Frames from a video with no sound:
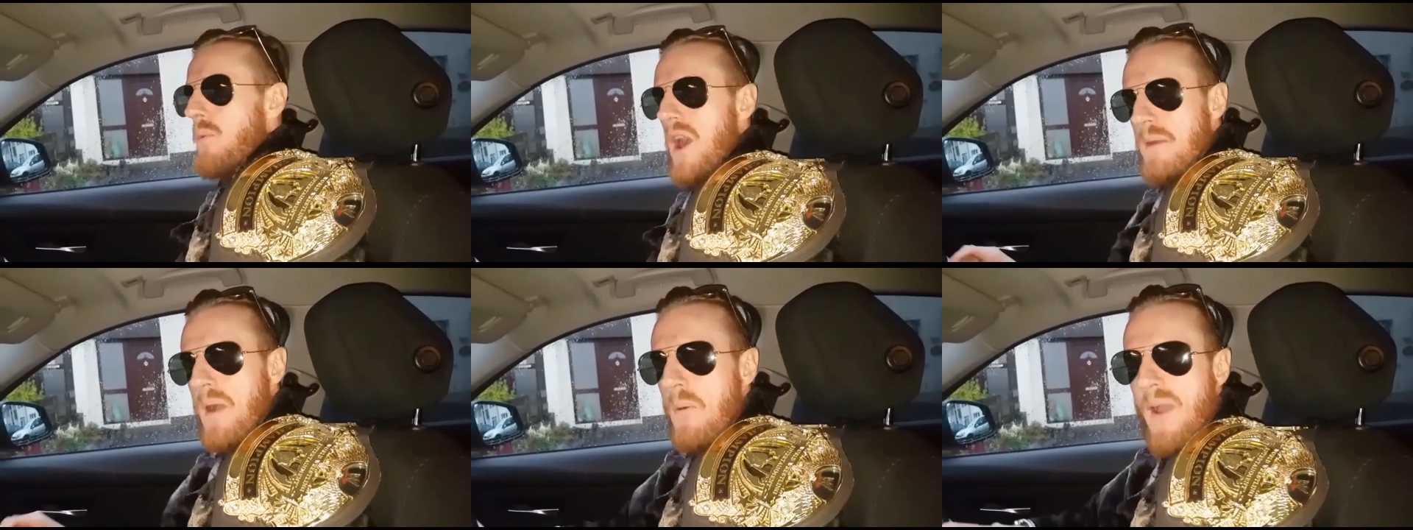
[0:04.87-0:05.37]

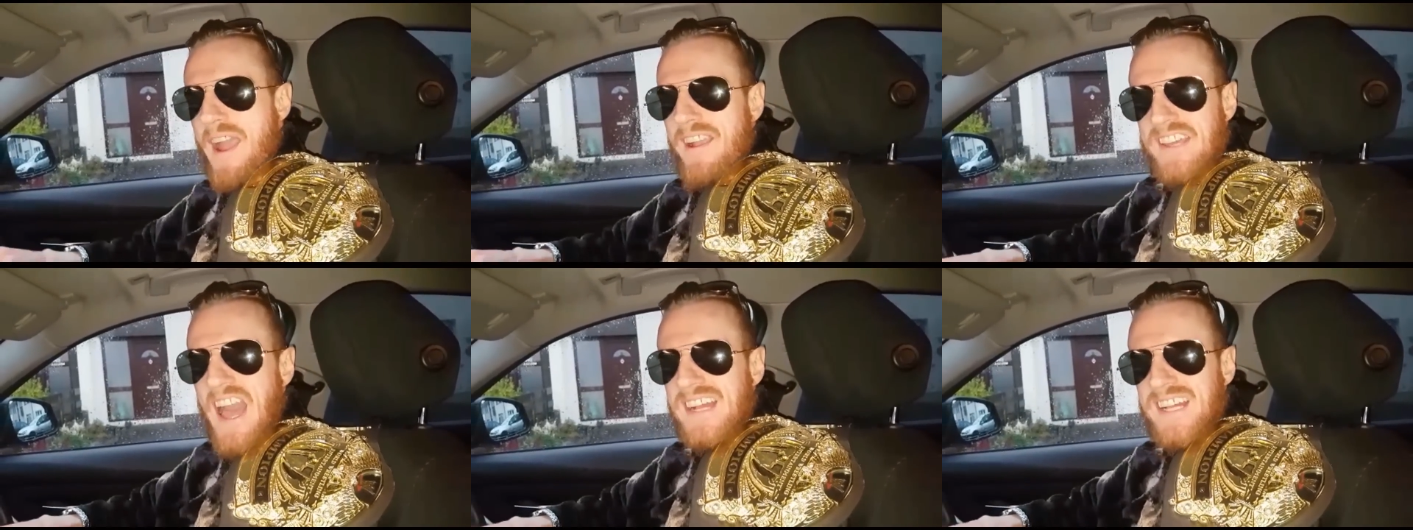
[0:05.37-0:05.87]
What am I
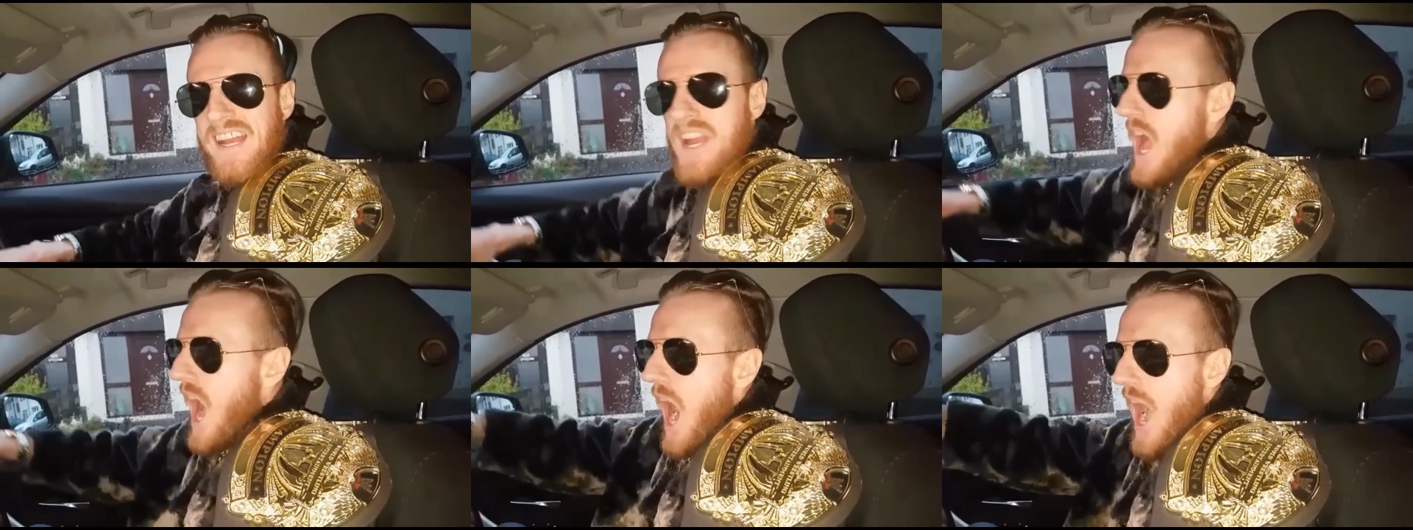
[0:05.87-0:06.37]
wearing, Kathleen?
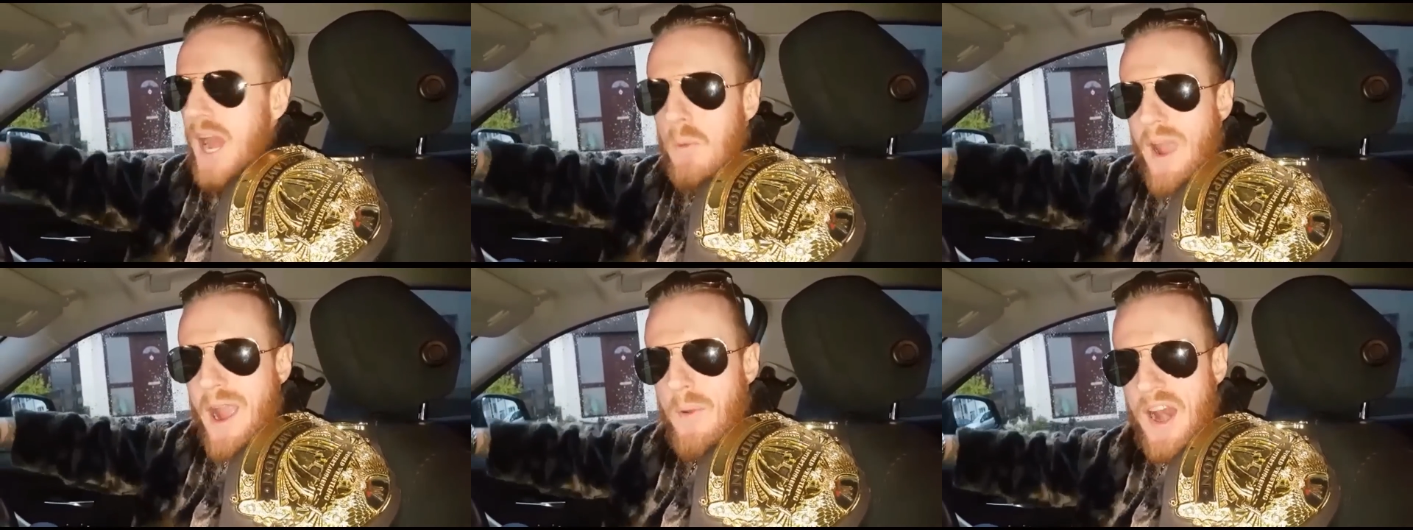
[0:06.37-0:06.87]
I'll
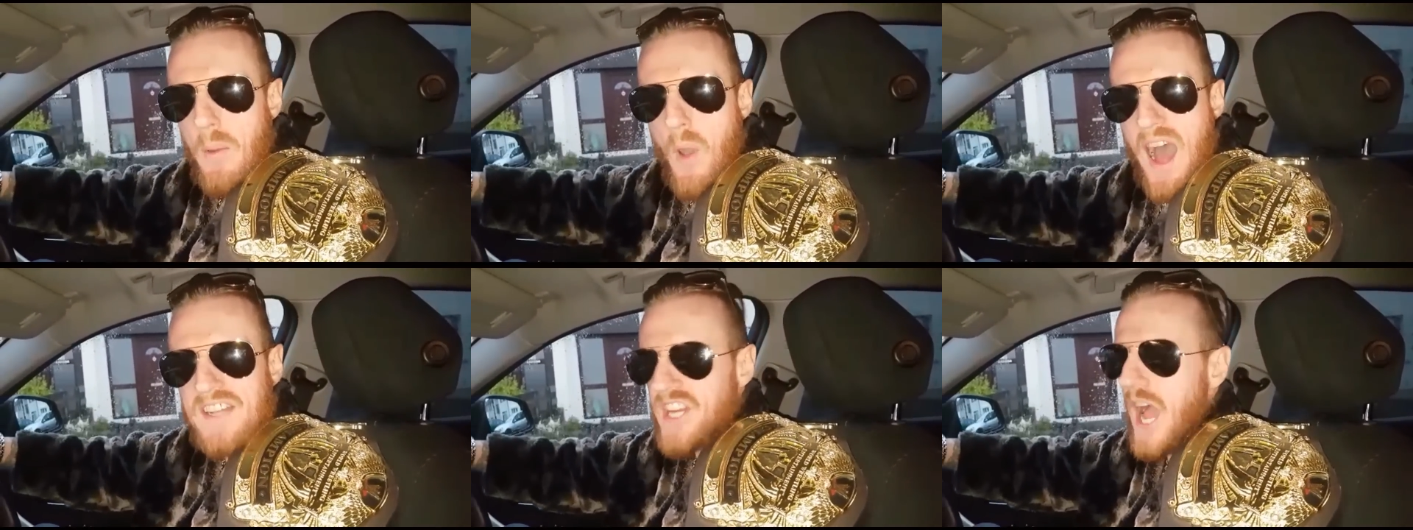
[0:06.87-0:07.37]
wear what I
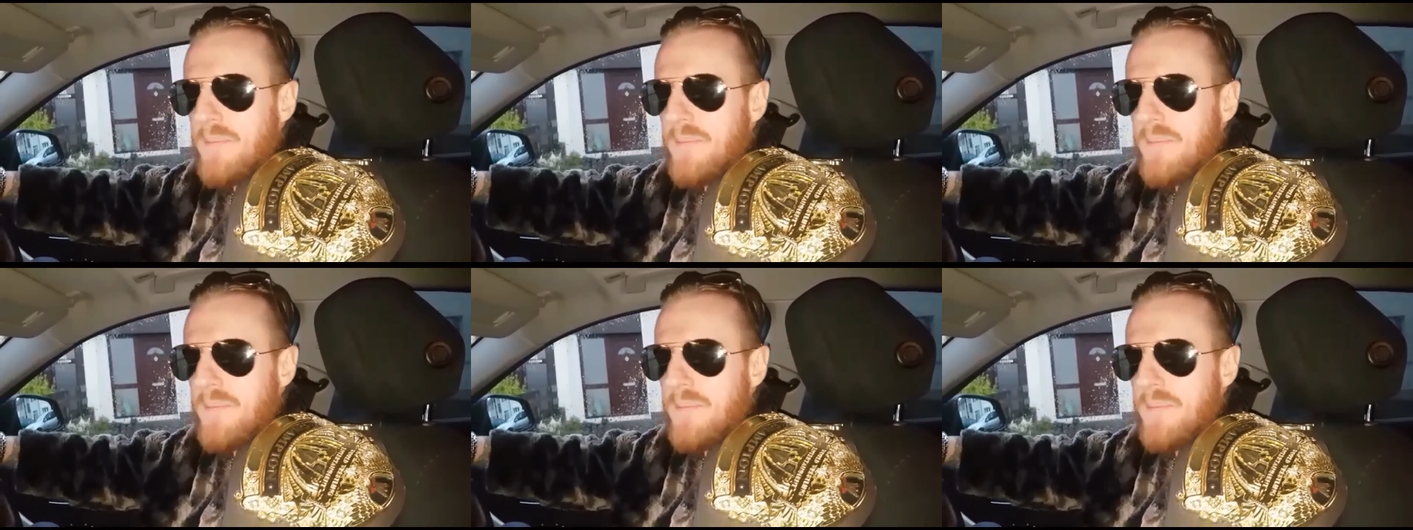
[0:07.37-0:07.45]
want.